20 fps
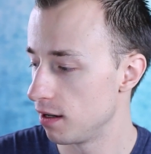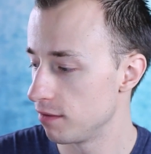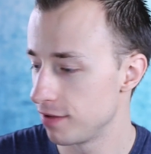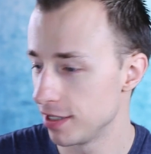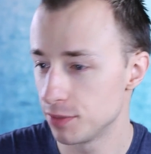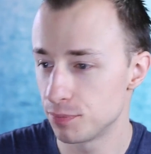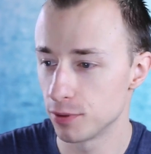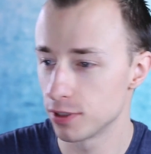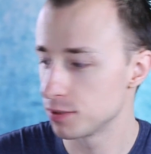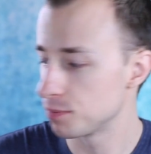
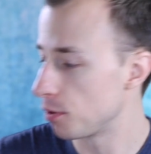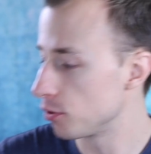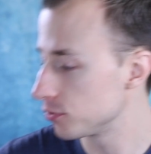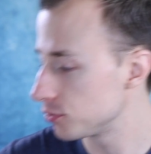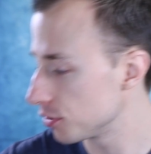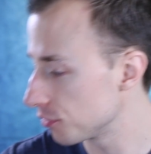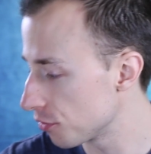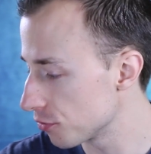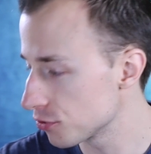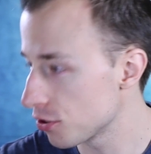Facebook's
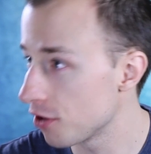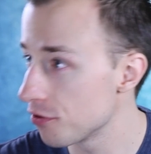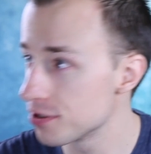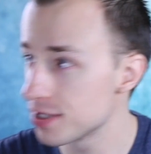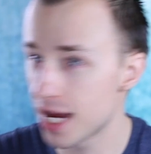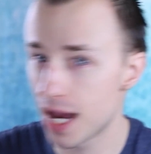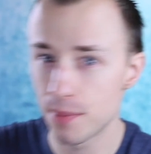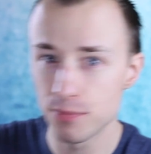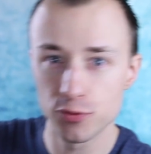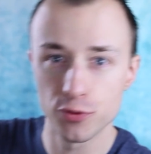posting those all the
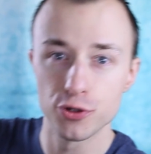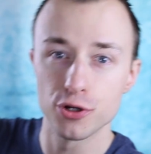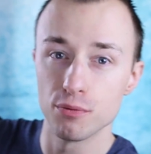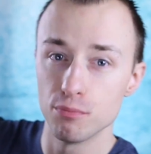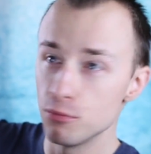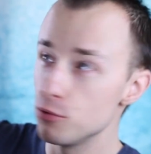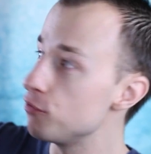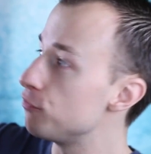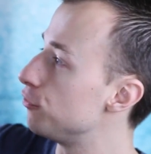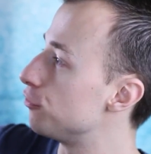time, so you can
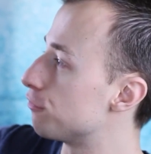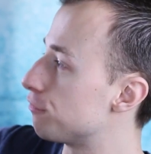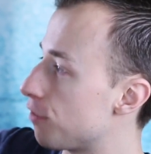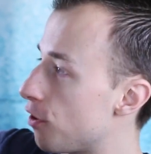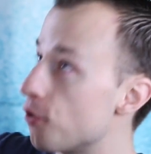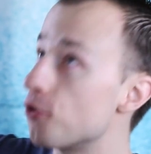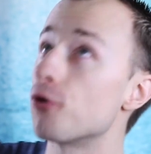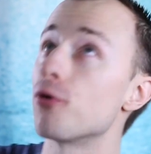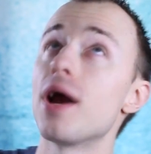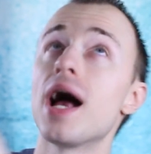move your
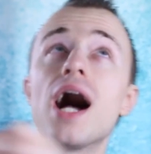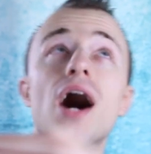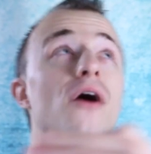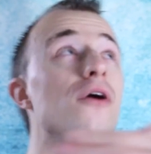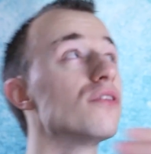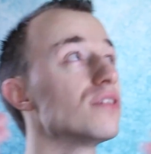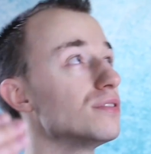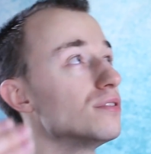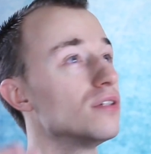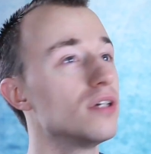phone
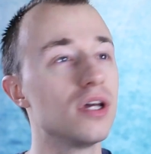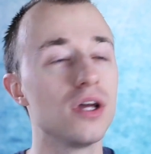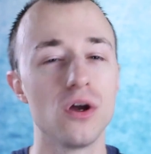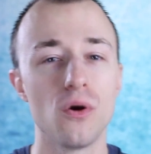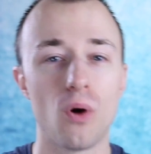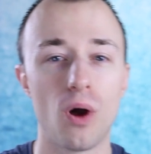around